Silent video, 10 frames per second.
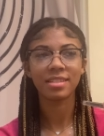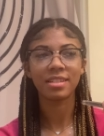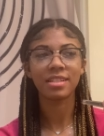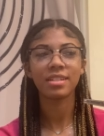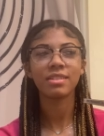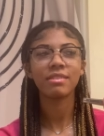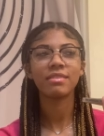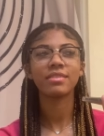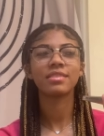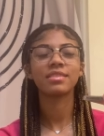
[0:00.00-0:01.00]

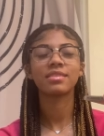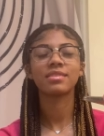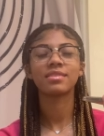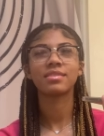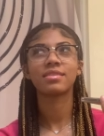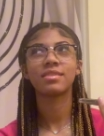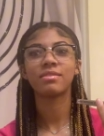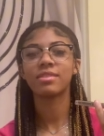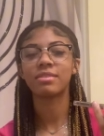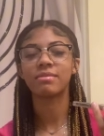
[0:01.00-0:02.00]
Girl,
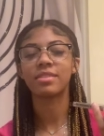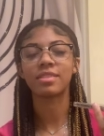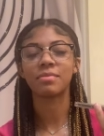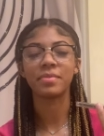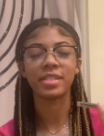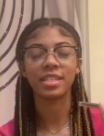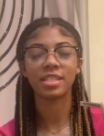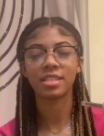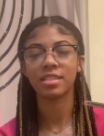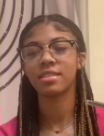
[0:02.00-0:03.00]
you're doing too
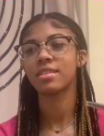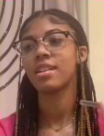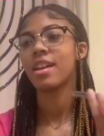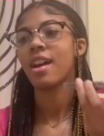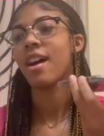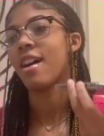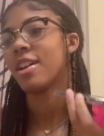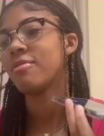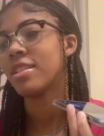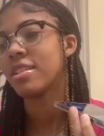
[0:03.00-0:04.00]
much.
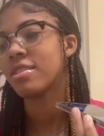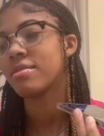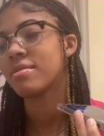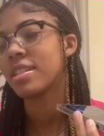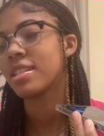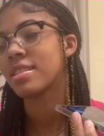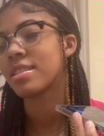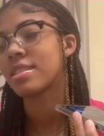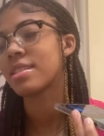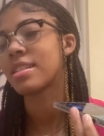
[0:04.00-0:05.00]
All you need to do
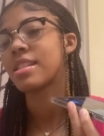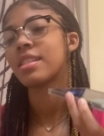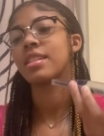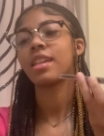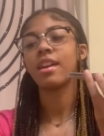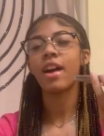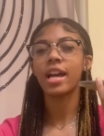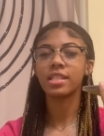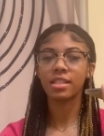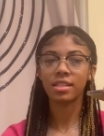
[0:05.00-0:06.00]
is tell
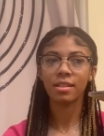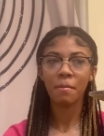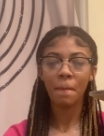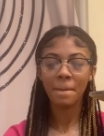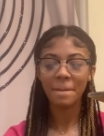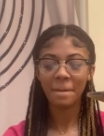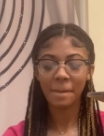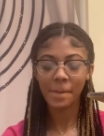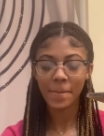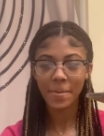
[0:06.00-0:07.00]
I'm Isaac. asking who this
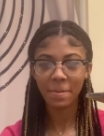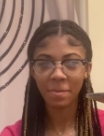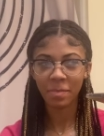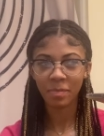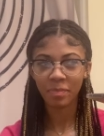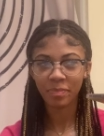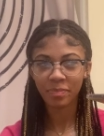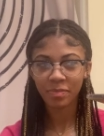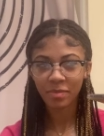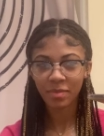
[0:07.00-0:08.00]
is.
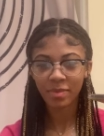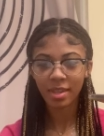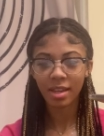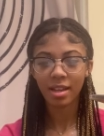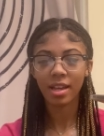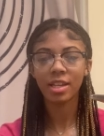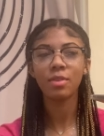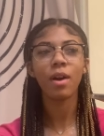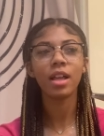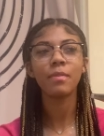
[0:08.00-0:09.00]
And
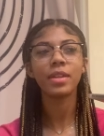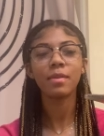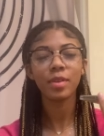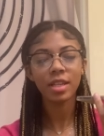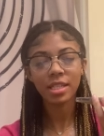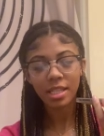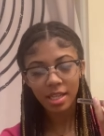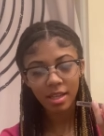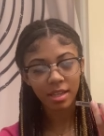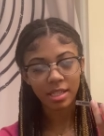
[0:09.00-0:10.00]
you all up in the
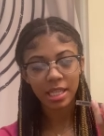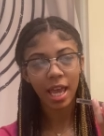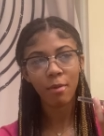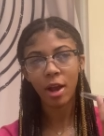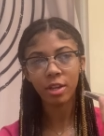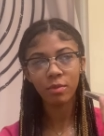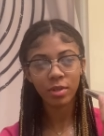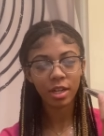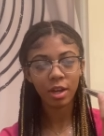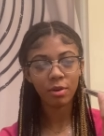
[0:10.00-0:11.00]
business. Like, why you
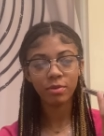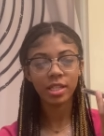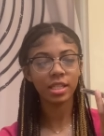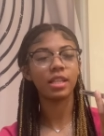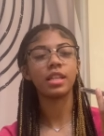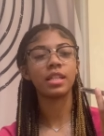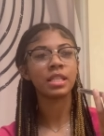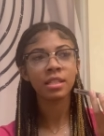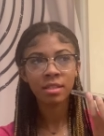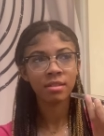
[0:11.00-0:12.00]
want to know who this is?